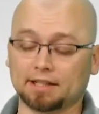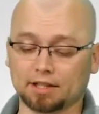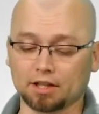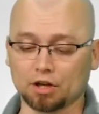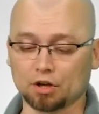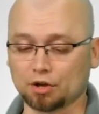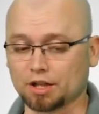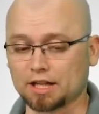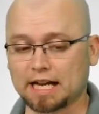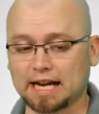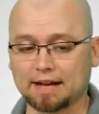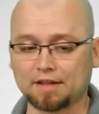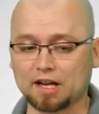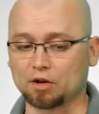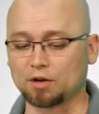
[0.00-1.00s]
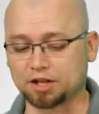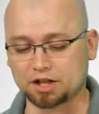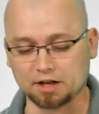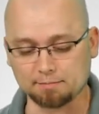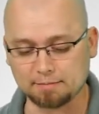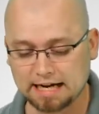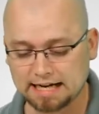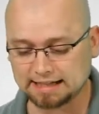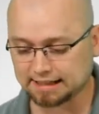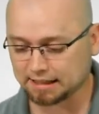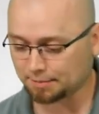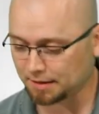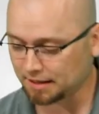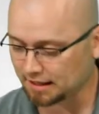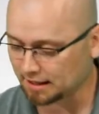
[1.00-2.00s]
so you got to have that question in by
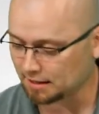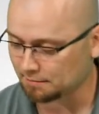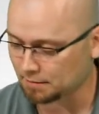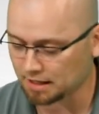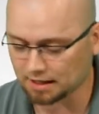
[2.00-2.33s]
6 p.m.